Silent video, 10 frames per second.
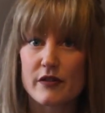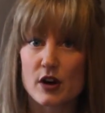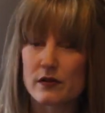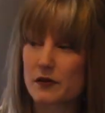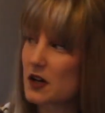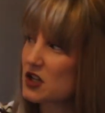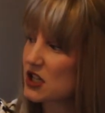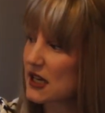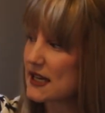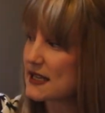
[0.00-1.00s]
faux fur
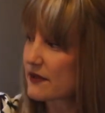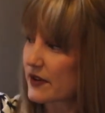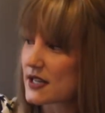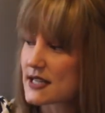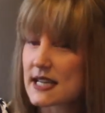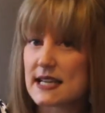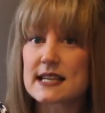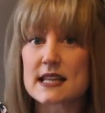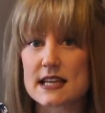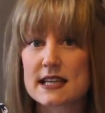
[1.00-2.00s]
gilets. The first
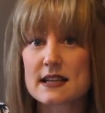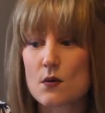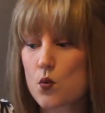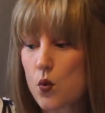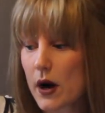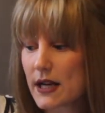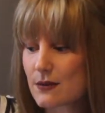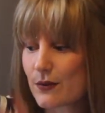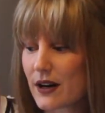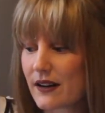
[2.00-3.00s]
is this
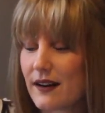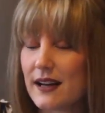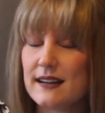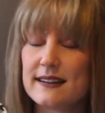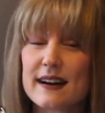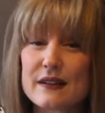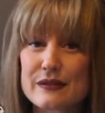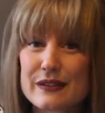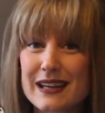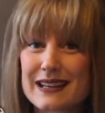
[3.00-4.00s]
white one. I
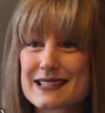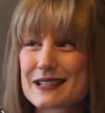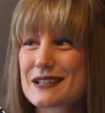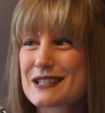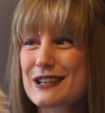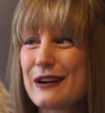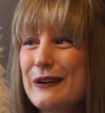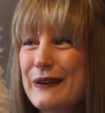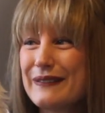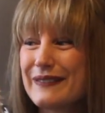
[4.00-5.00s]
love this so